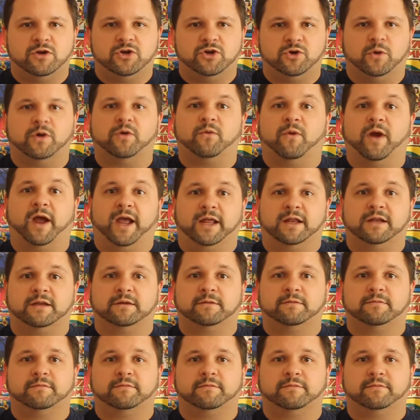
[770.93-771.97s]
do it right.
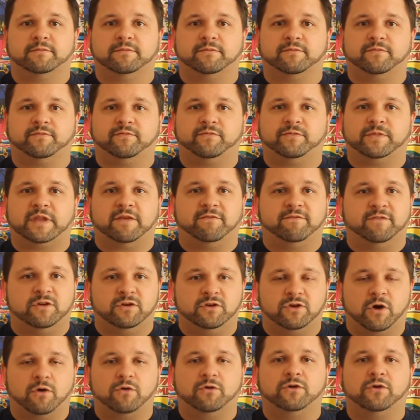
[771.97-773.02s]
If you
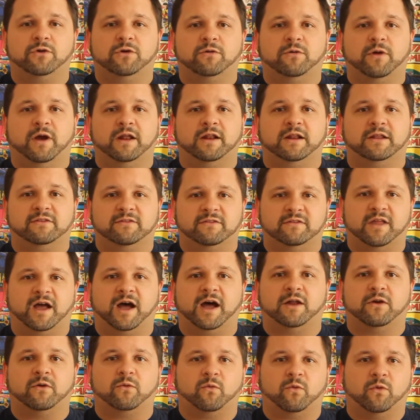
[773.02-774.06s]
don't do it right, it's
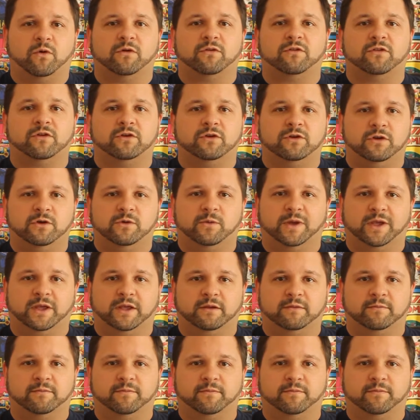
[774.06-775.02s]
not worth doing.